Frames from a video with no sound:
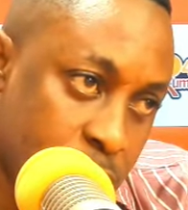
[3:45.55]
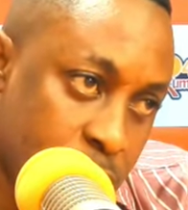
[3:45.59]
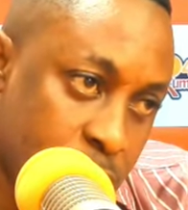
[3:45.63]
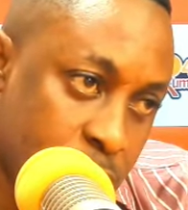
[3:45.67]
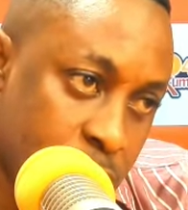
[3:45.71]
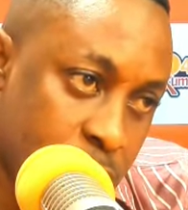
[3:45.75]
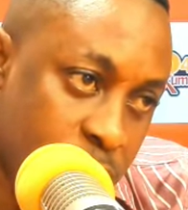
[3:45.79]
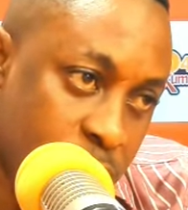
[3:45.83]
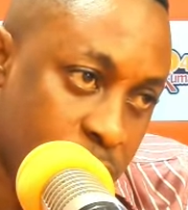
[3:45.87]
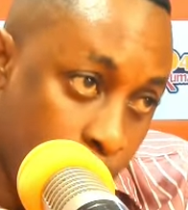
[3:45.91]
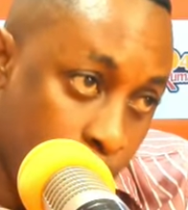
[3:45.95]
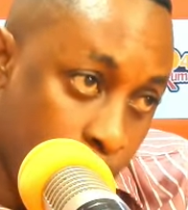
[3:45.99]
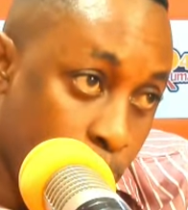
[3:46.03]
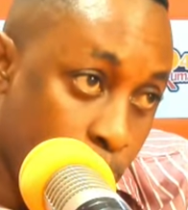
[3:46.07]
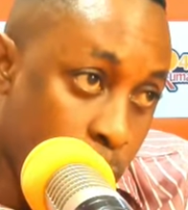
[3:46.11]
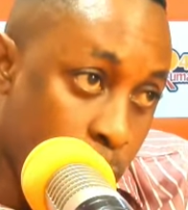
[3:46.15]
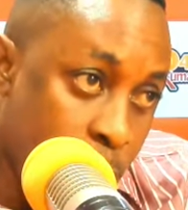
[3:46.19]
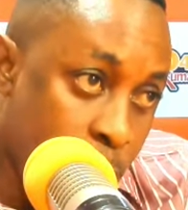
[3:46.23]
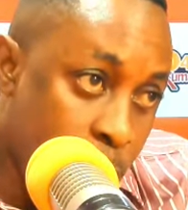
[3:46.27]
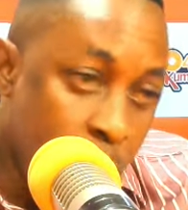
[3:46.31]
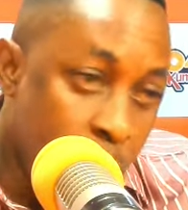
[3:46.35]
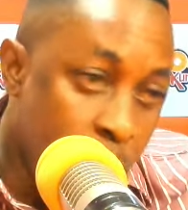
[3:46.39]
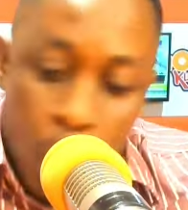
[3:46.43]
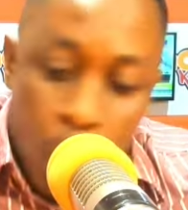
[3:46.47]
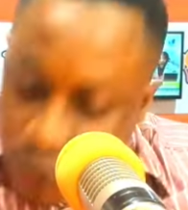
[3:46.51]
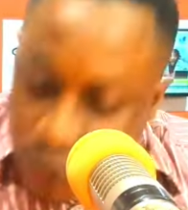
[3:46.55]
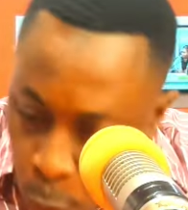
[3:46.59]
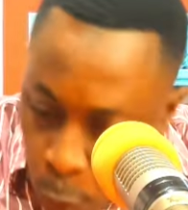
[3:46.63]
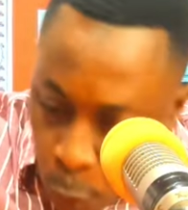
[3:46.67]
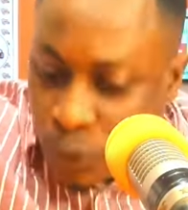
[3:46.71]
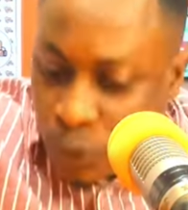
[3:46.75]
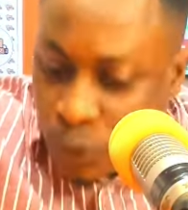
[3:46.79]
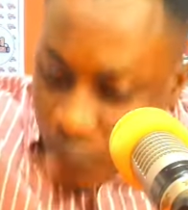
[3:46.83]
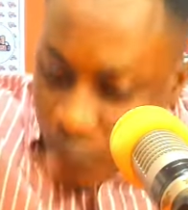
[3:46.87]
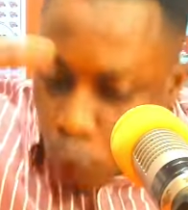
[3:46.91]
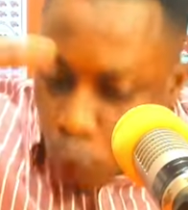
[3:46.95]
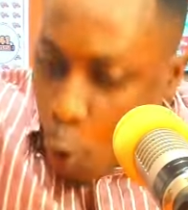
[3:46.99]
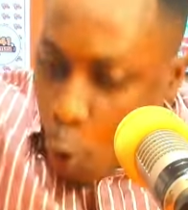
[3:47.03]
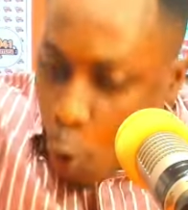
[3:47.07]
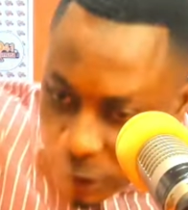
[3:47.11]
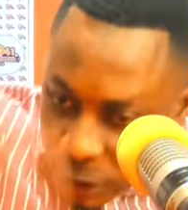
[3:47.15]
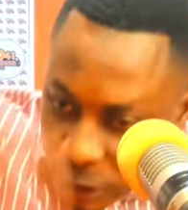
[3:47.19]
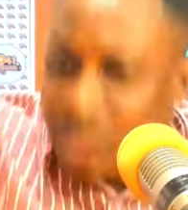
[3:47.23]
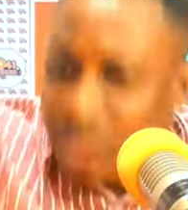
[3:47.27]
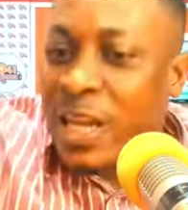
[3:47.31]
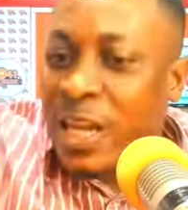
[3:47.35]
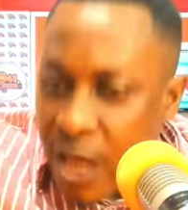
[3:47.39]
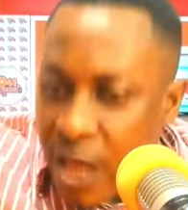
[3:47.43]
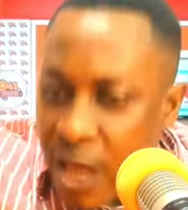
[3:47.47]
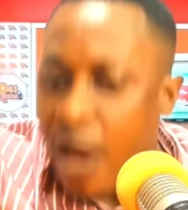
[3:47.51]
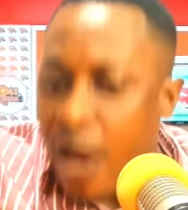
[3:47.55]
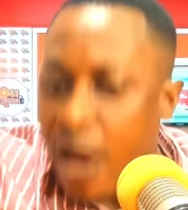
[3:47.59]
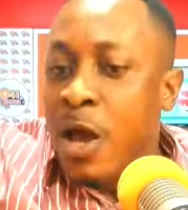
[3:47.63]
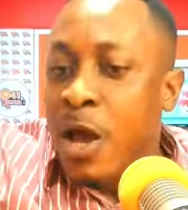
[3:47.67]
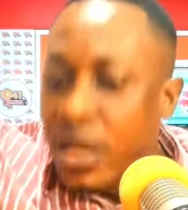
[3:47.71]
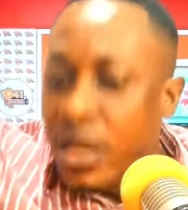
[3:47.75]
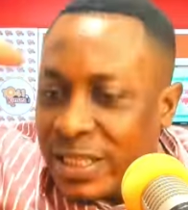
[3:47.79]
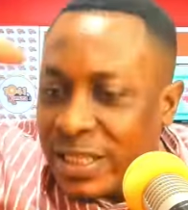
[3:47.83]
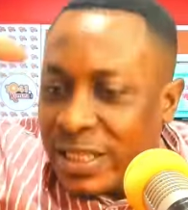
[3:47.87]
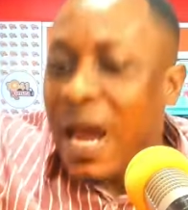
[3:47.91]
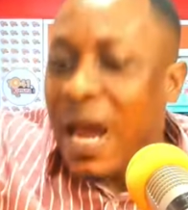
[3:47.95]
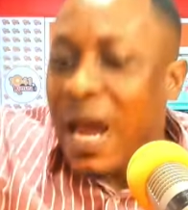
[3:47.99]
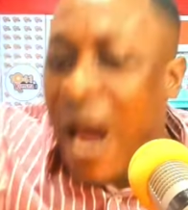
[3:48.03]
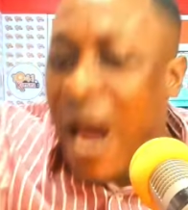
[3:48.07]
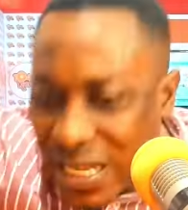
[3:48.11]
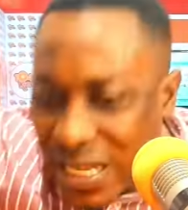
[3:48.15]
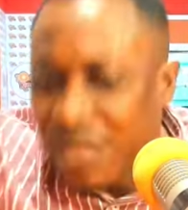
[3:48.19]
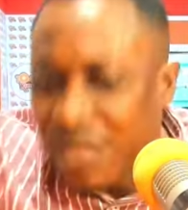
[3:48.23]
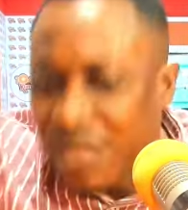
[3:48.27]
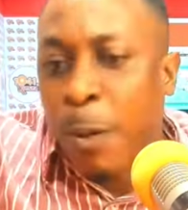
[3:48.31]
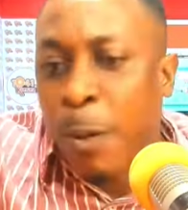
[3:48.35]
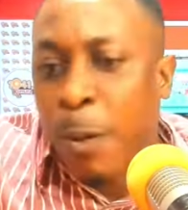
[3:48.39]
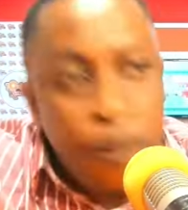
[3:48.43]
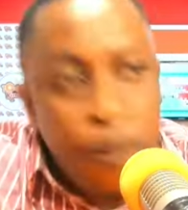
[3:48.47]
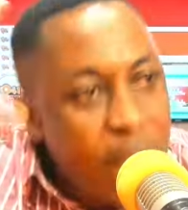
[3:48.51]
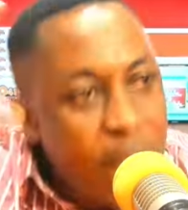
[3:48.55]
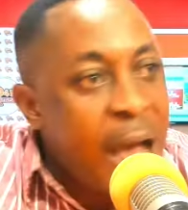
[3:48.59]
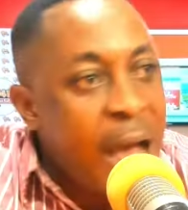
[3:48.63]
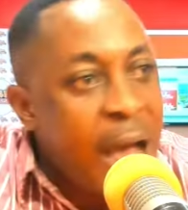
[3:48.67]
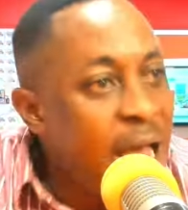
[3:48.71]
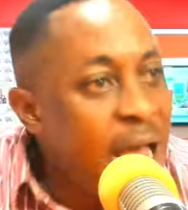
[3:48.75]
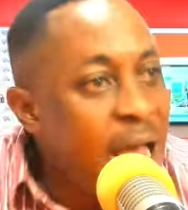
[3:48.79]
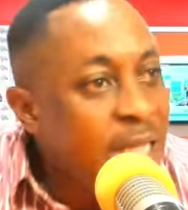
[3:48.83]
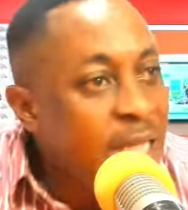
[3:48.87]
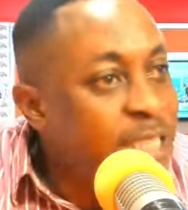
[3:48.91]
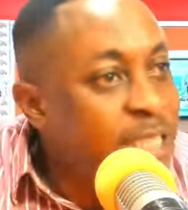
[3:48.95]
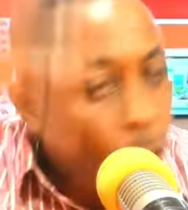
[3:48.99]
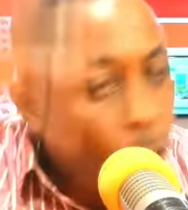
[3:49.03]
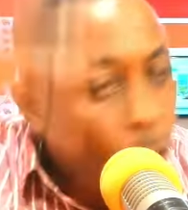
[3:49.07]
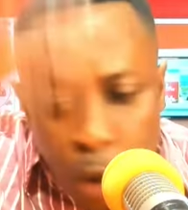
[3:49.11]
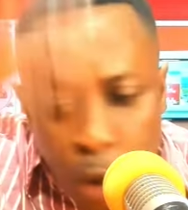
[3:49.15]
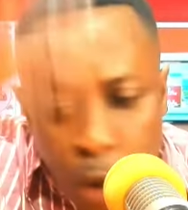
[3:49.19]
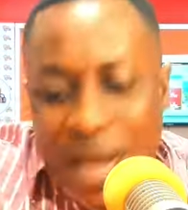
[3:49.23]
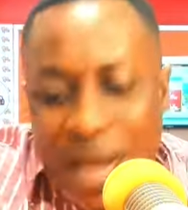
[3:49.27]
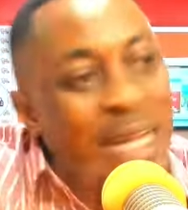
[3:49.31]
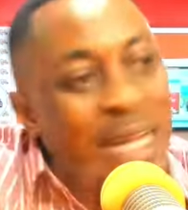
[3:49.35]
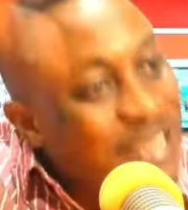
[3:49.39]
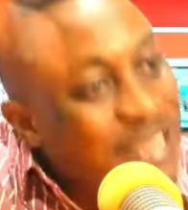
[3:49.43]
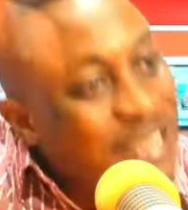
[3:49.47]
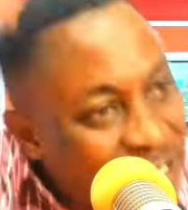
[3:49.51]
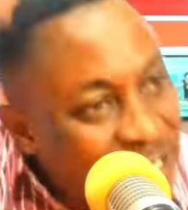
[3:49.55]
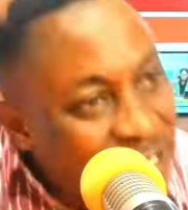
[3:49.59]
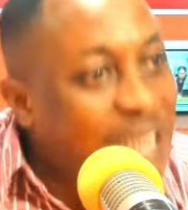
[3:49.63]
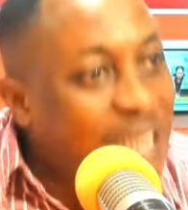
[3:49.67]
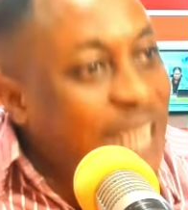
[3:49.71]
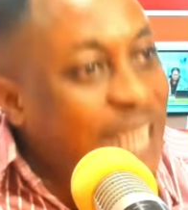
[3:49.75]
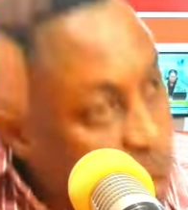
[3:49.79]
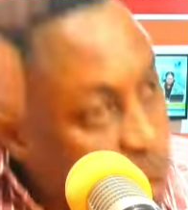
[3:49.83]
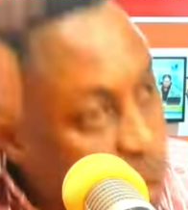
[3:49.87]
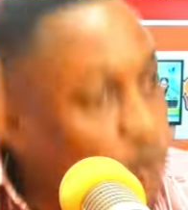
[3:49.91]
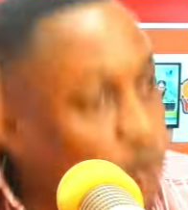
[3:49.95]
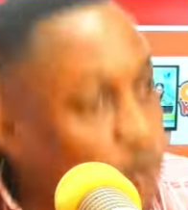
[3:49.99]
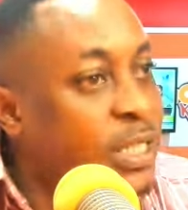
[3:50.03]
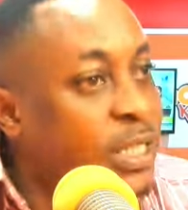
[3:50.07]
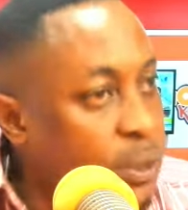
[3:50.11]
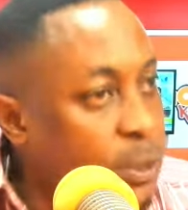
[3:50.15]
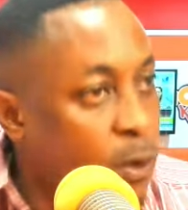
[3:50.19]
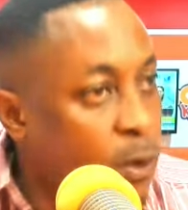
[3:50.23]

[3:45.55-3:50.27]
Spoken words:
Simple. Also, who's a coach? Say it's a house, Boba. Say, I'm not going to tata switch.